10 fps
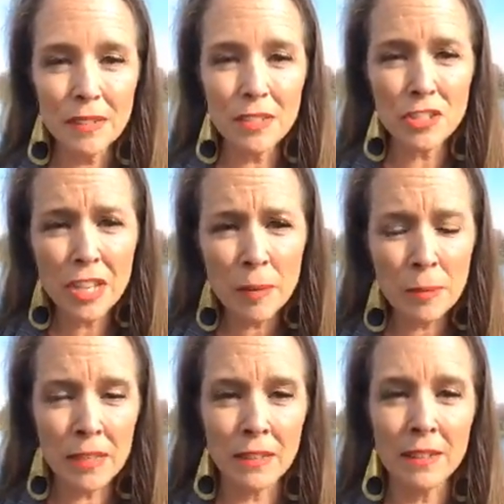to
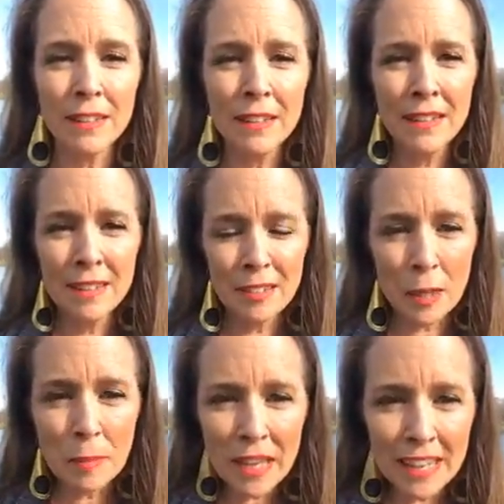champion, to
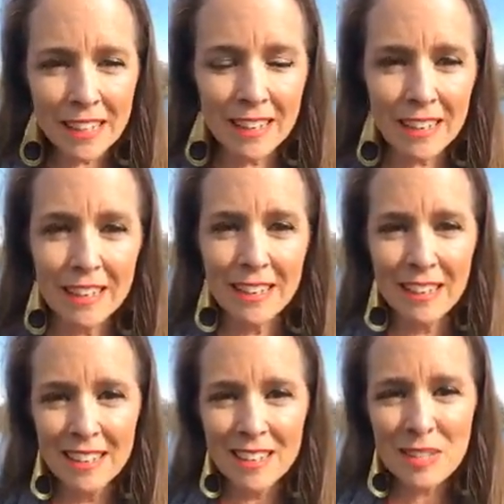companion,
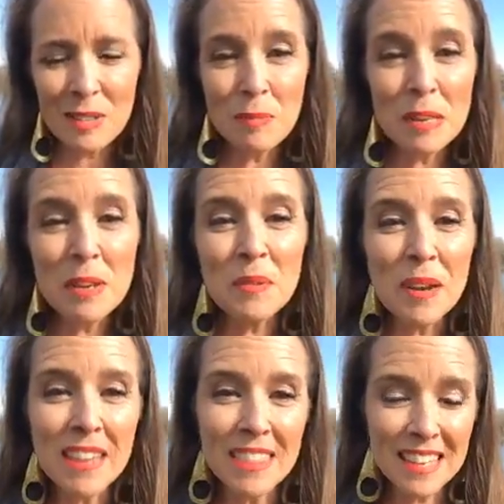to be
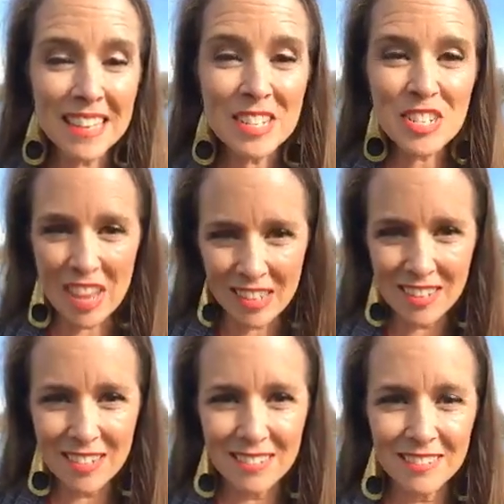with each
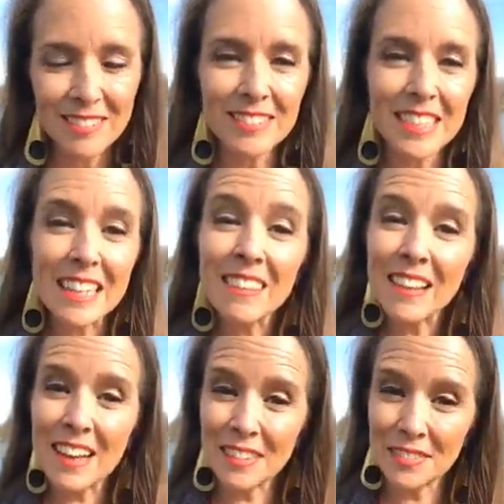other in
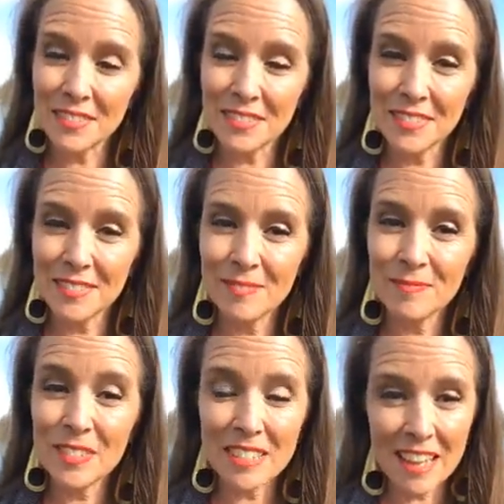life
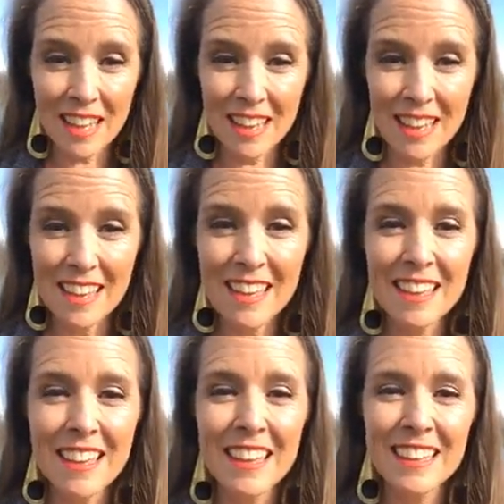today,
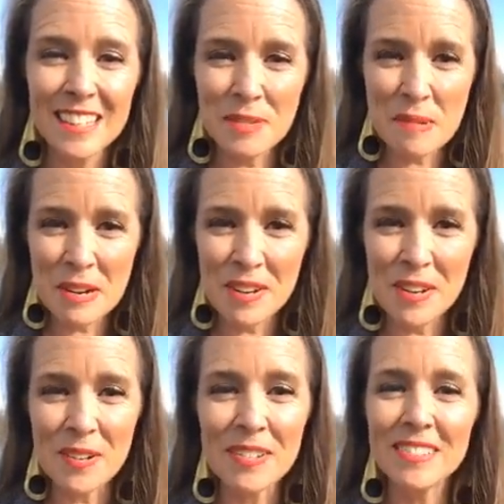
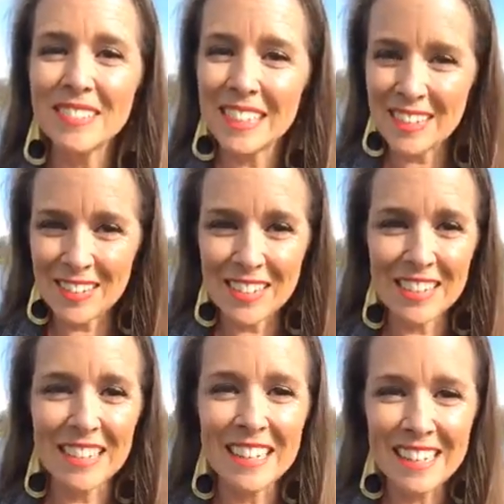tomorrow, and
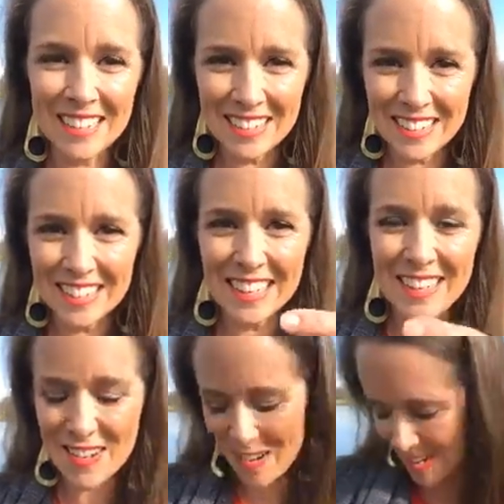on and on
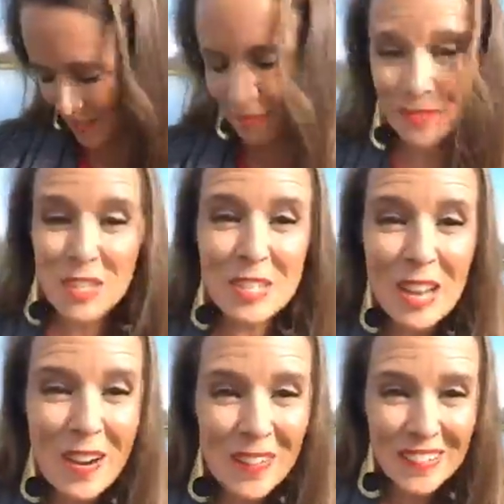and on.
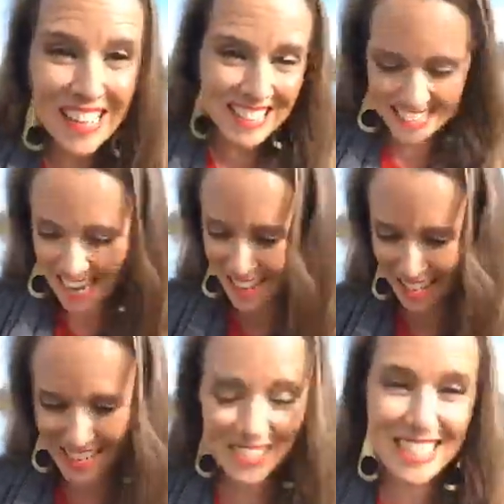So let's dive
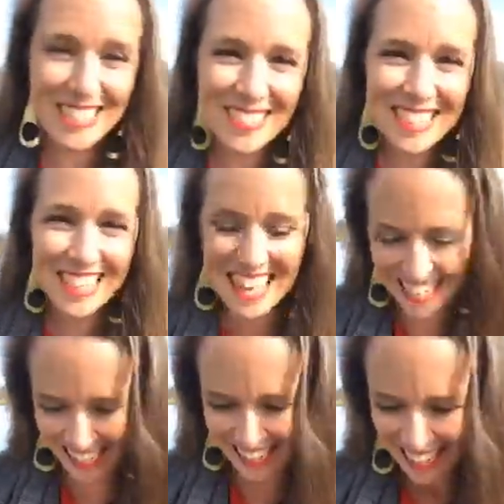in. I'm so
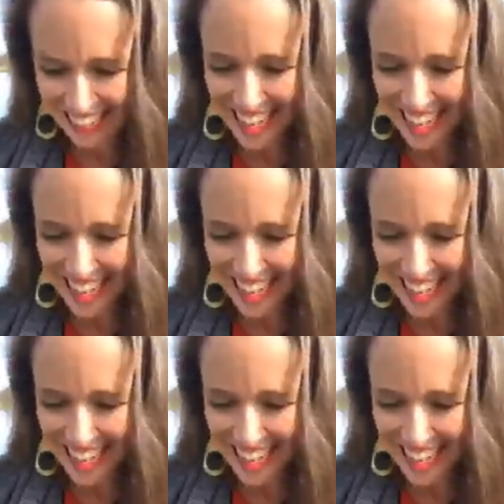excited.